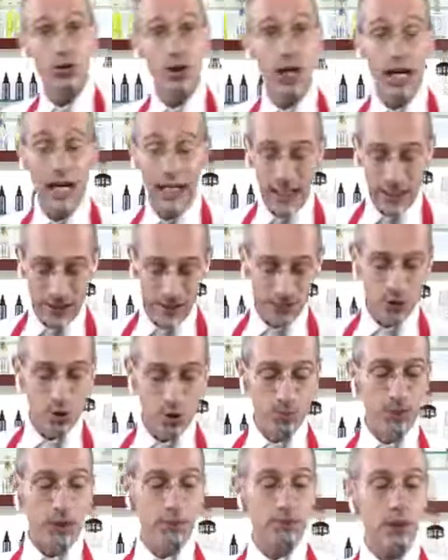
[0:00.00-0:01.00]
ice, you
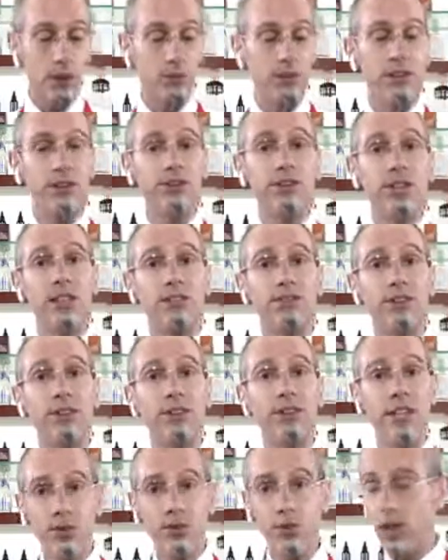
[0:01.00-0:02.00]
can probably serve in
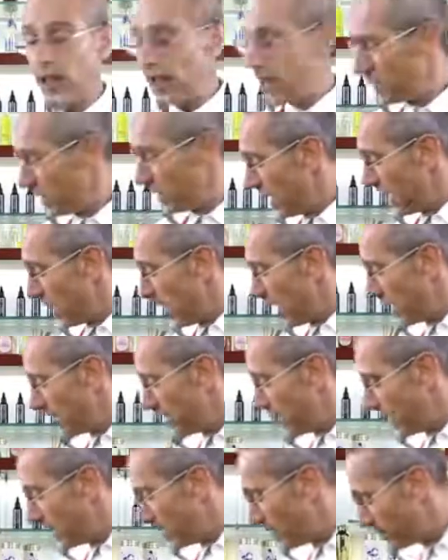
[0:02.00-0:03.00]
this one. And
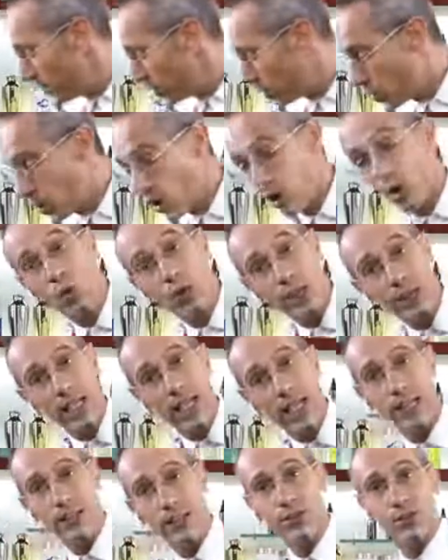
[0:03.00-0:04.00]
then if you go with
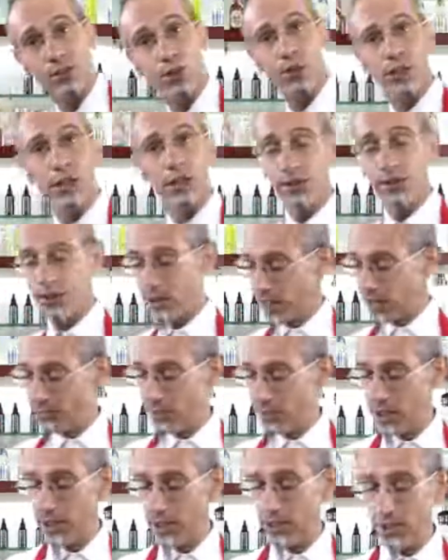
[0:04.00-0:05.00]
ice, you can serve
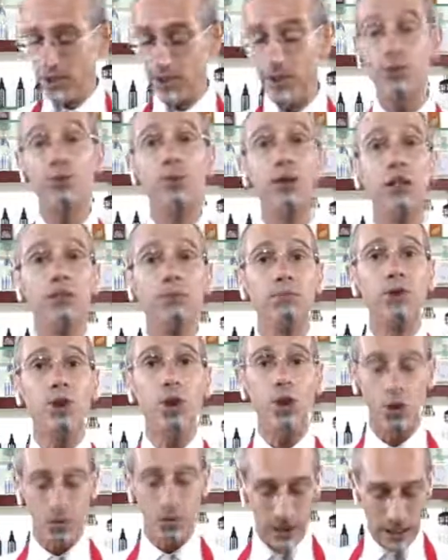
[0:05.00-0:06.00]
in this one.
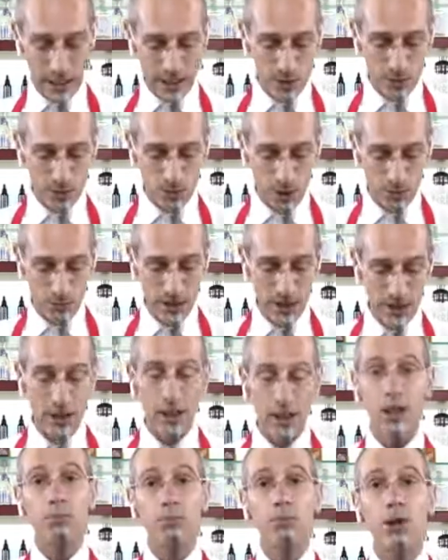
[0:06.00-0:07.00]
So that will be
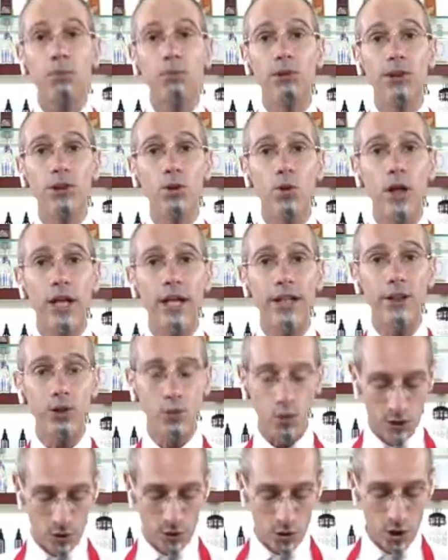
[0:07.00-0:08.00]
probably the way you
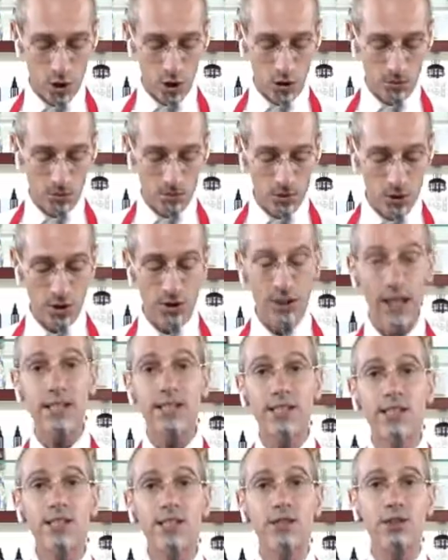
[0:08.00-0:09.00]
want to go. So that
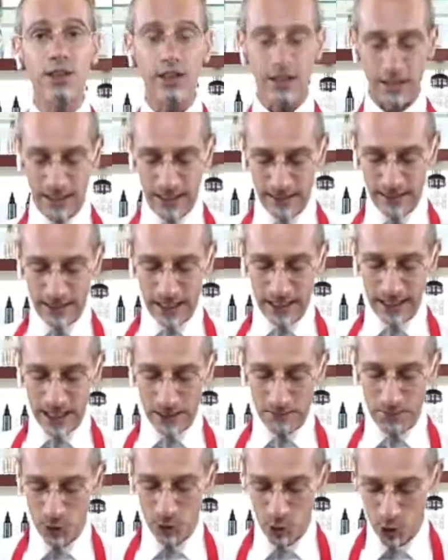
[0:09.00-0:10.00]
is entire
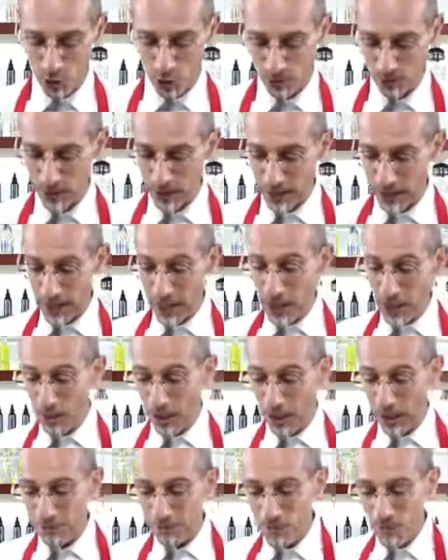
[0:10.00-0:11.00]
up to you.
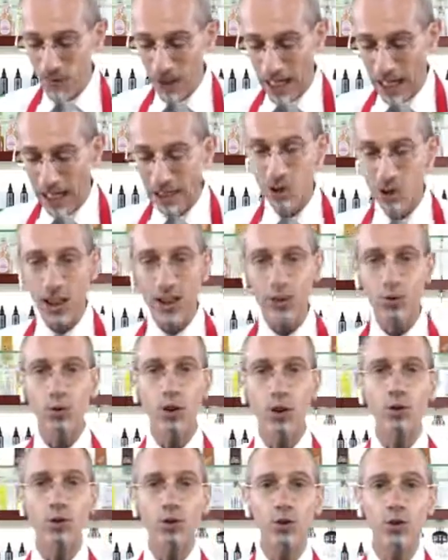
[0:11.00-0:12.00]
But I just
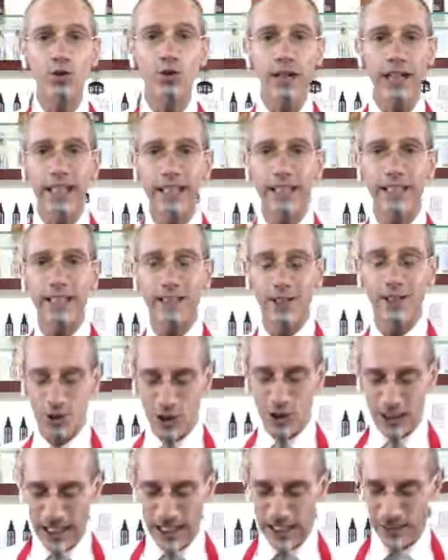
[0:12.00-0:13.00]
want to say,
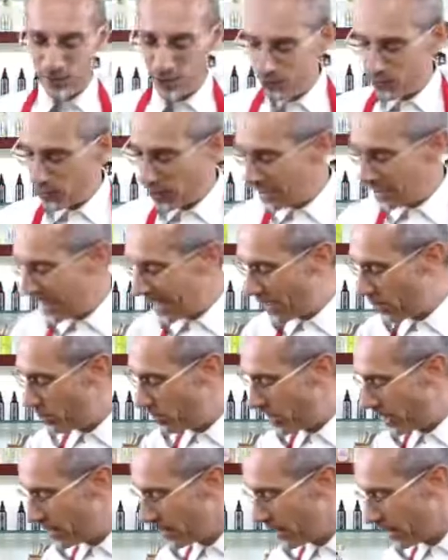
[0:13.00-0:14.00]
Shanaz, if you allow
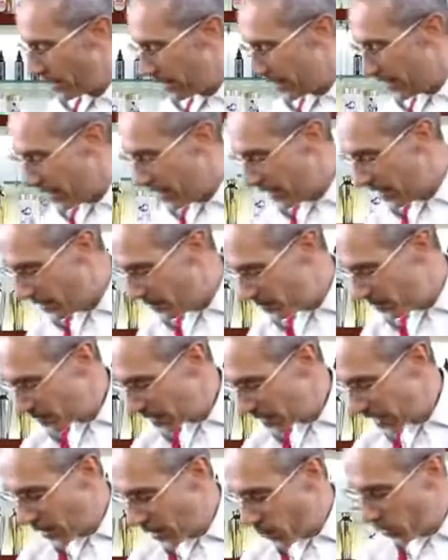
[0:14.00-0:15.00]
me,
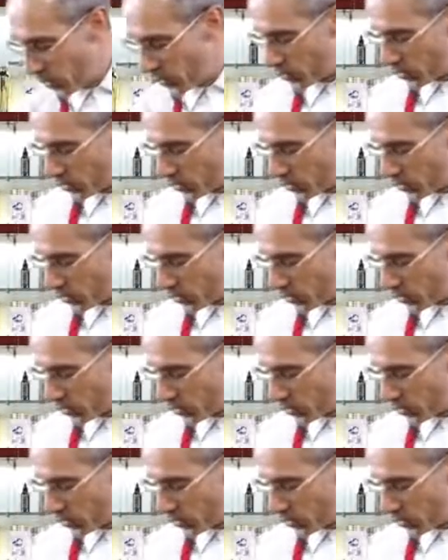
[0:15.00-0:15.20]
I want to